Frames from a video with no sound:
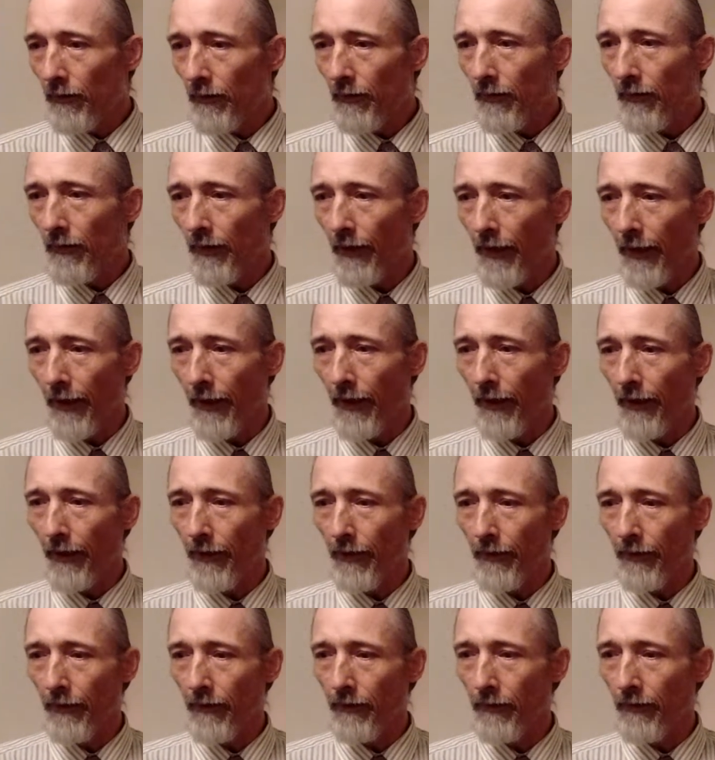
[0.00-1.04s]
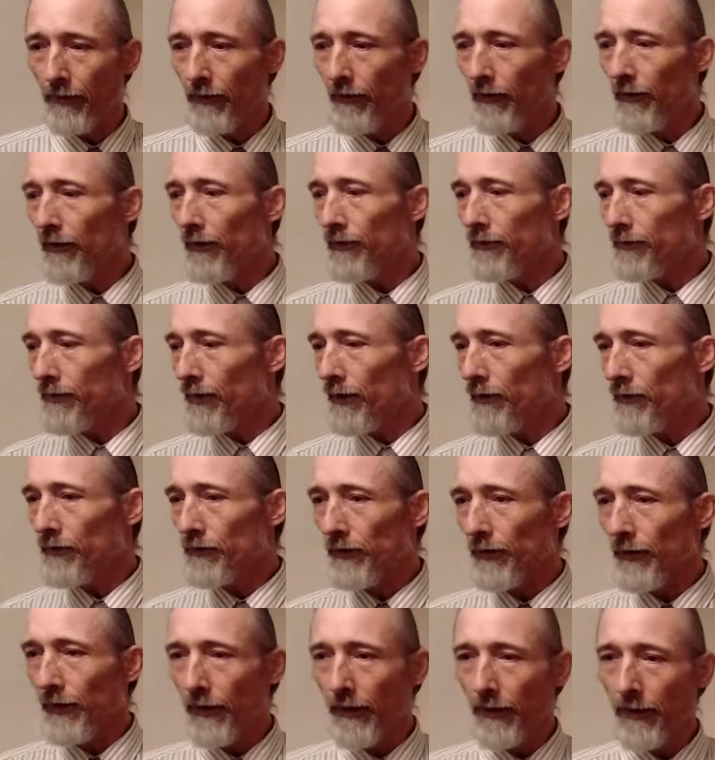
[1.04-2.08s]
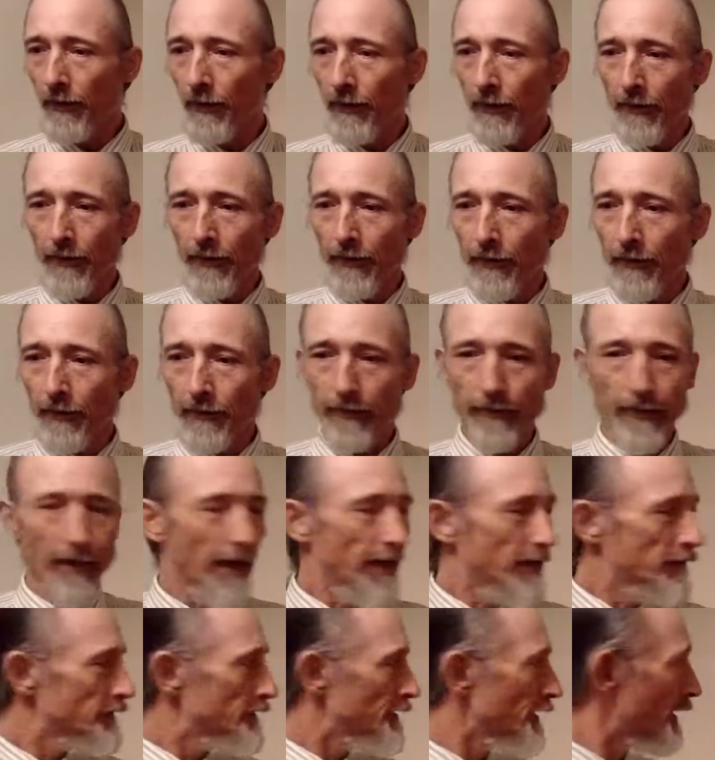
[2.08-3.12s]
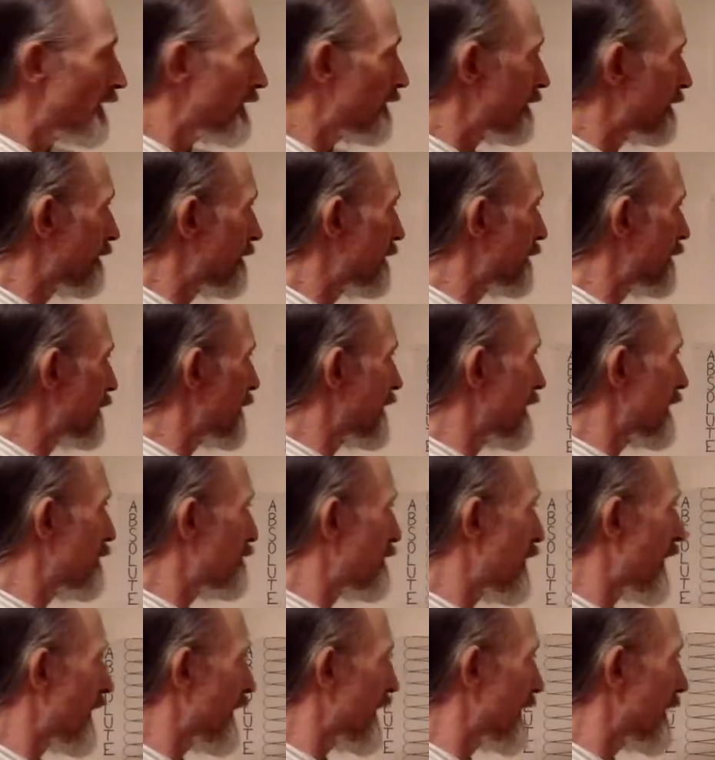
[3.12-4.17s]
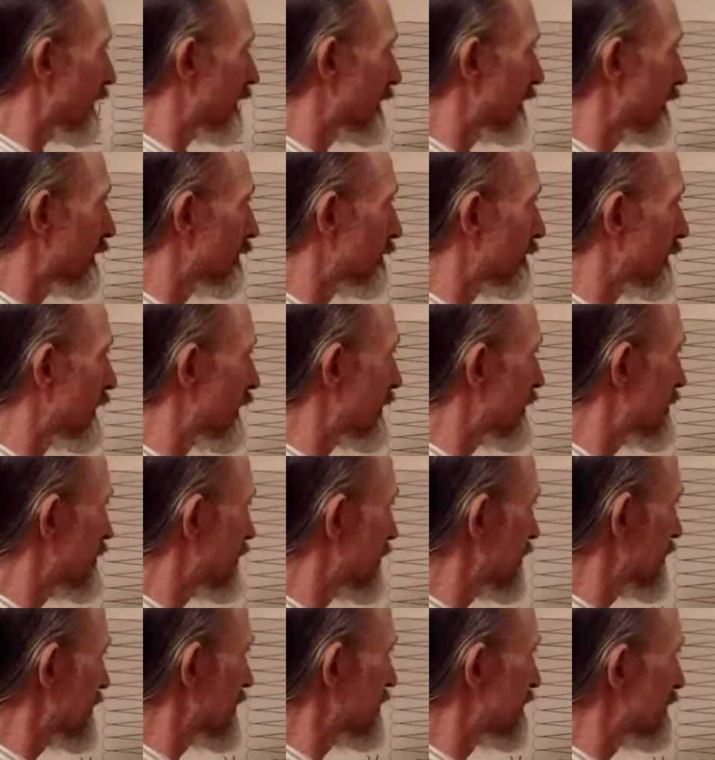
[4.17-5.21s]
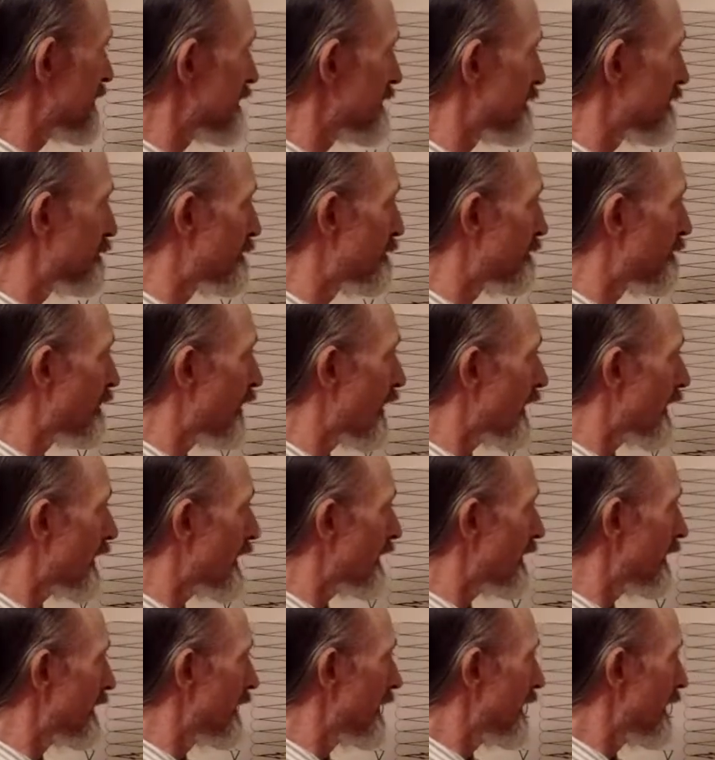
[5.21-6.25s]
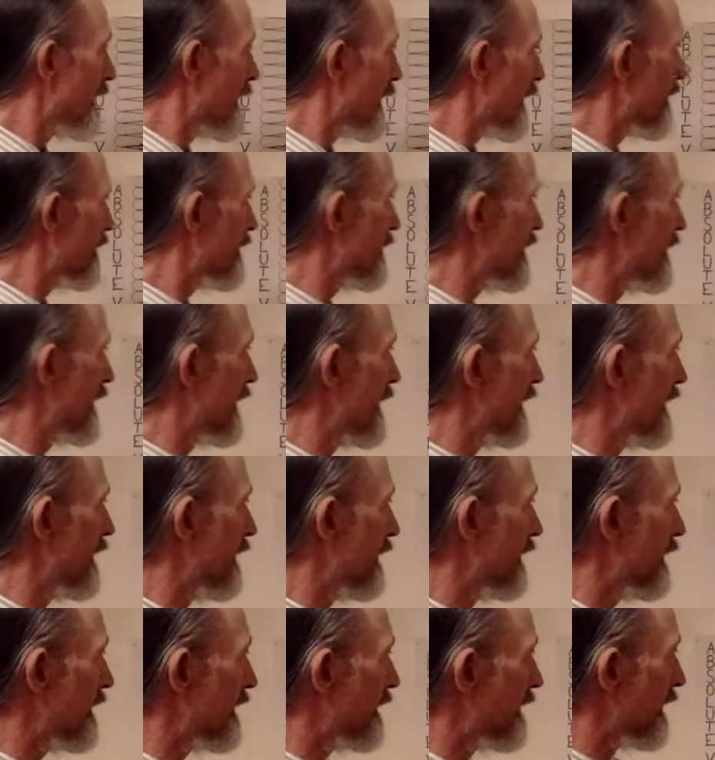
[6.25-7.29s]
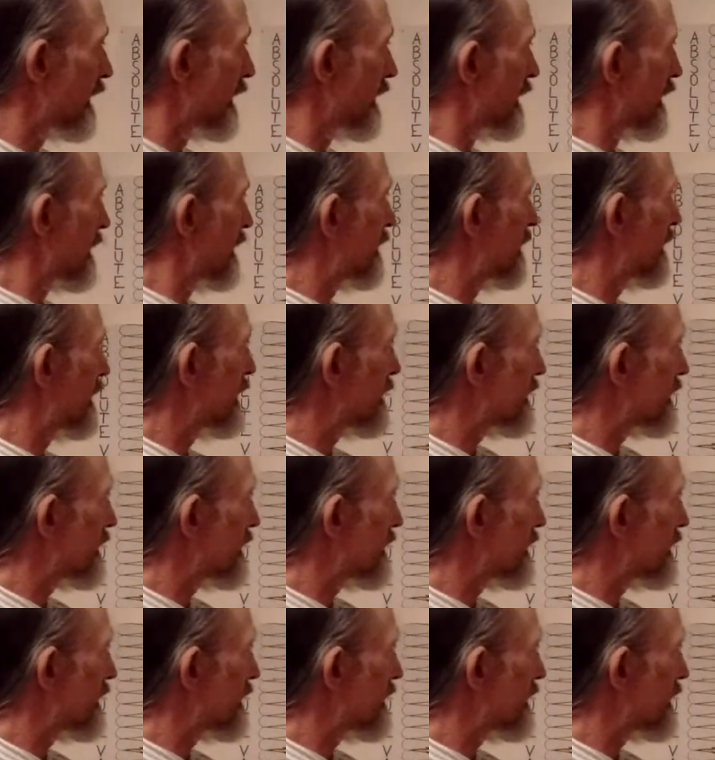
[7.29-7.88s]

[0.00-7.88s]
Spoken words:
And essentially that's it for the particle emergence part, other than this